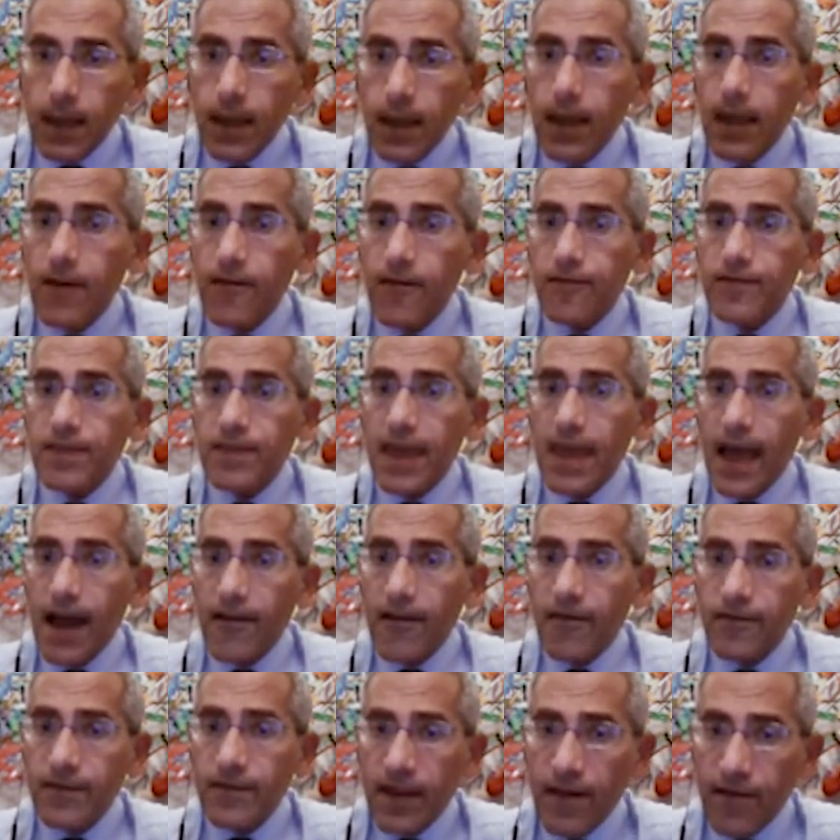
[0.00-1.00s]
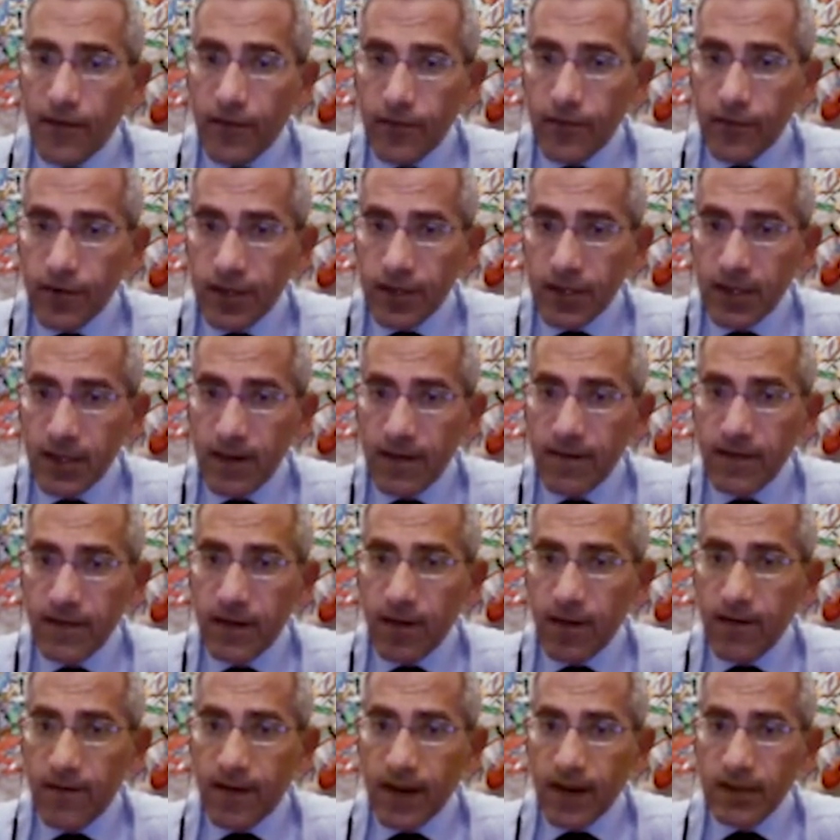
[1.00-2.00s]
if they have never
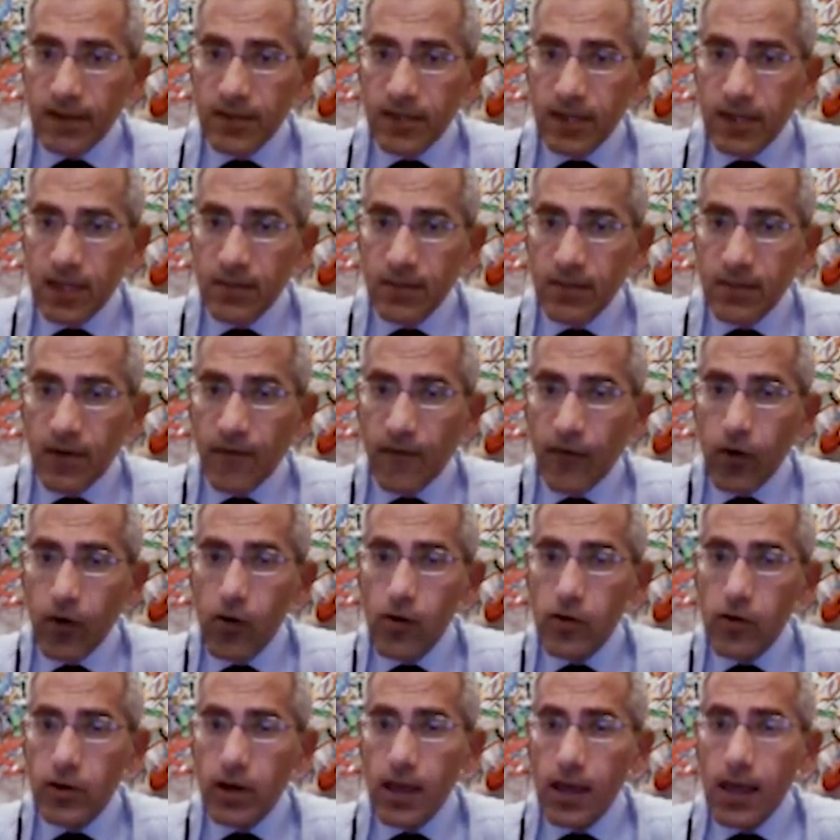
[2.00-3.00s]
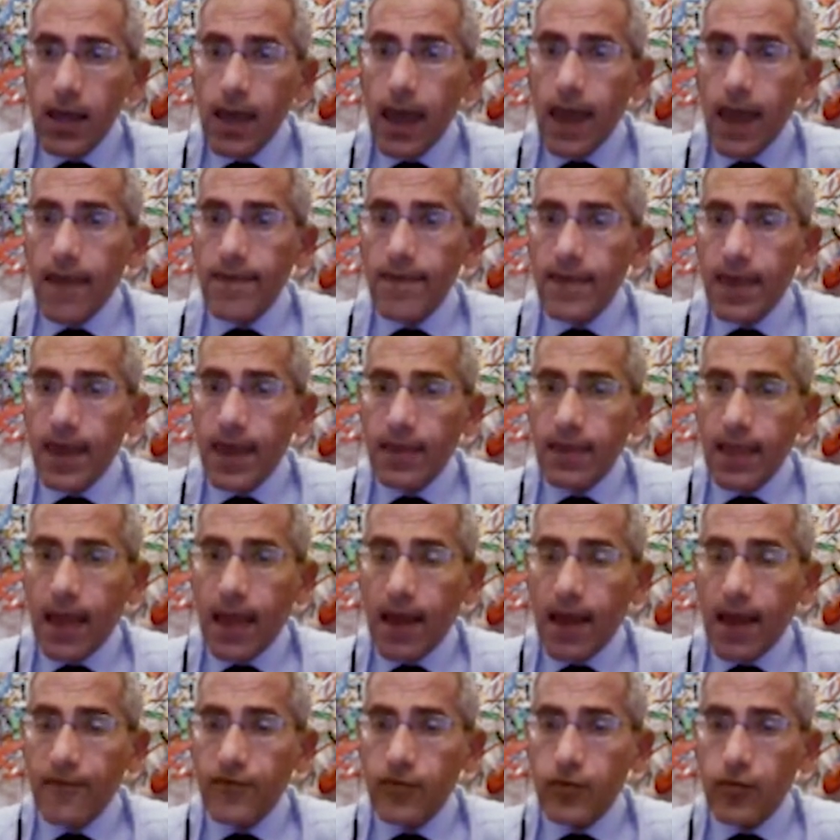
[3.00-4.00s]
received a vaccine before, and then
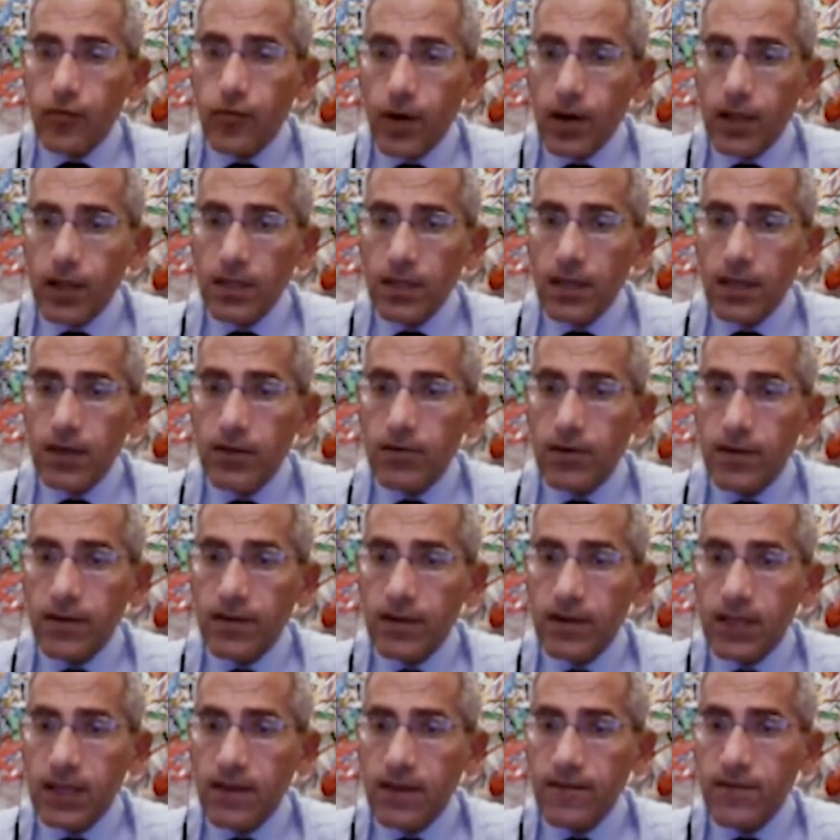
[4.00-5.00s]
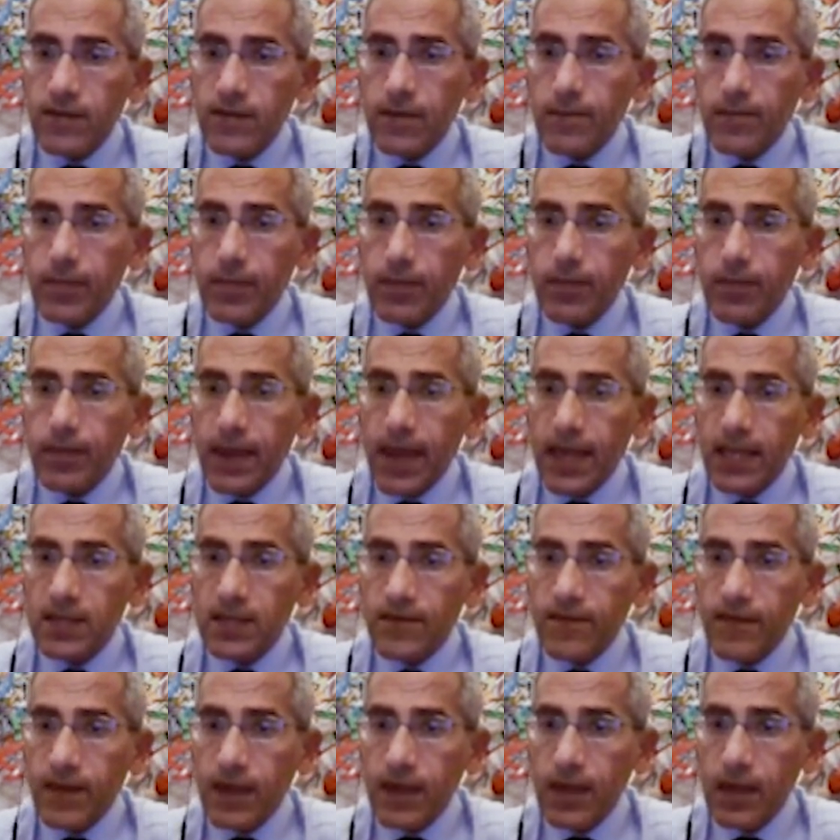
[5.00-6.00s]
after 1 year receive the
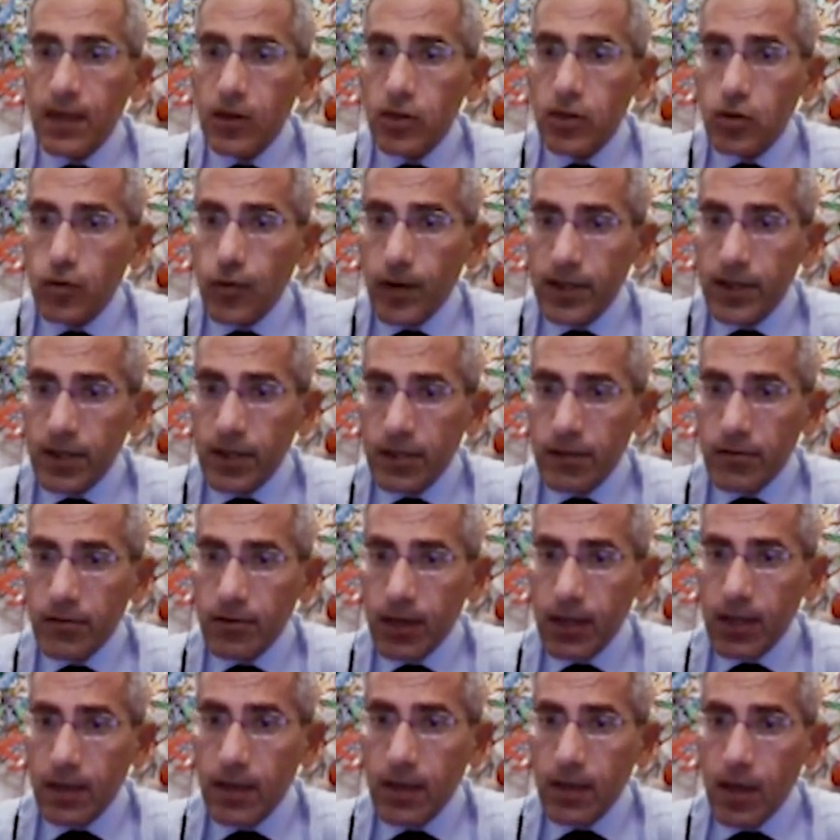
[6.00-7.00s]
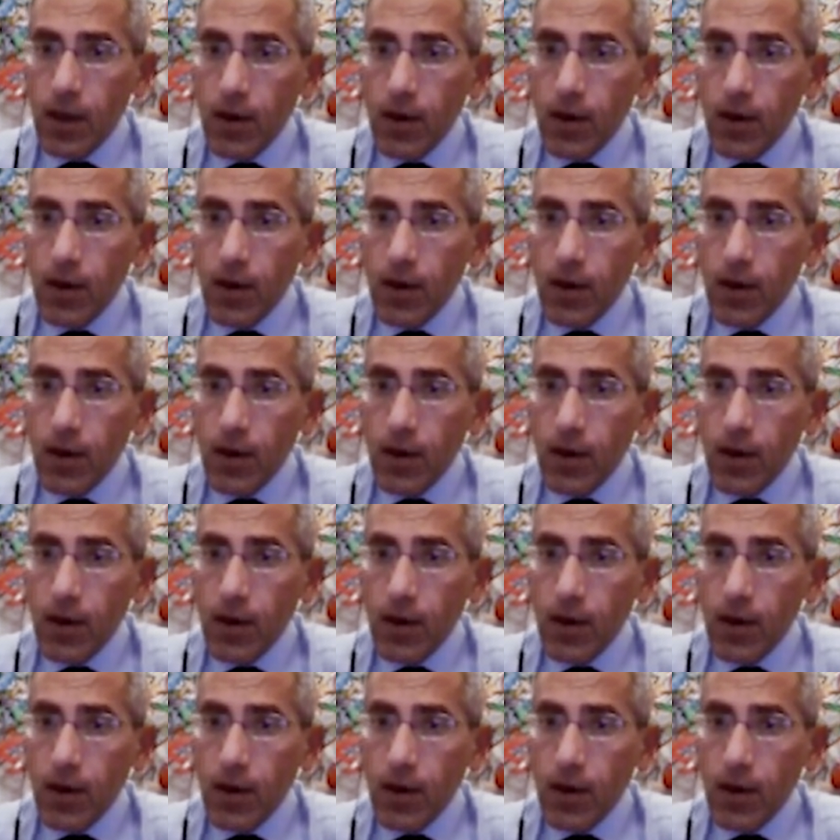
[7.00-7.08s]
PPSV23.